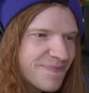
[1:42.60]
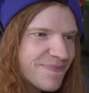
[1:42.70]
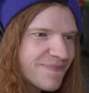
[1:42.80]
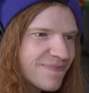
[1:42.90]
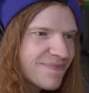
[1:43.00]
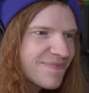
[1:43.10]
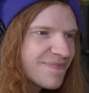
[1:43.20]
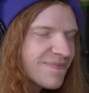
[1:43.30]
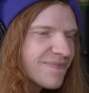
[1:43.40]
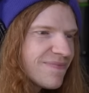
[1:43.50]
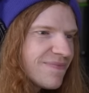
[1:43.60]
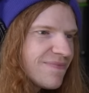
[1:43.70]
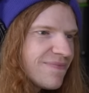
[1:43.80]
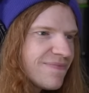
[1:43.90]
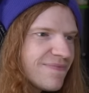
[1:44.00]

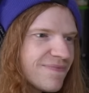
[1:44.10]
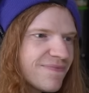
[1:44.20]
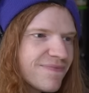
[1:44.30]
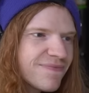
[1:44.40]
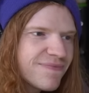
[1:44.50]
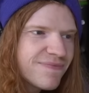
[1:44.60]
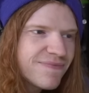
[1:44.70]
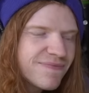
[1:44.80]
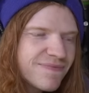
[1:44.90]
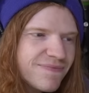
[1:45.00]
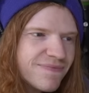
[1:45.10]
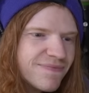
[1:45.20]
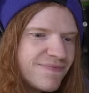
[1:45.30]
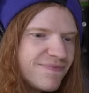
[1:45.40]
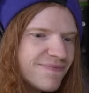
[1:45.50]

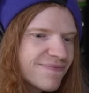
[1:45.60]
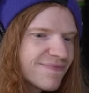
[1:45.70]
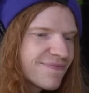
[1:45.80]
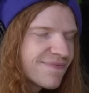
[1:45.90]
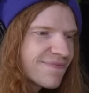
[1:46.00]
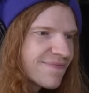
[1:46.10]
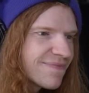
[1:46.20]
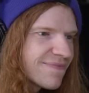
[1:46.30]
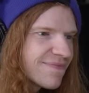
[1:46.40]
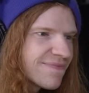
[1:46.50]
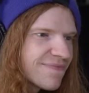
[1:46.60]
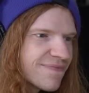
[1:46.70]
(silent)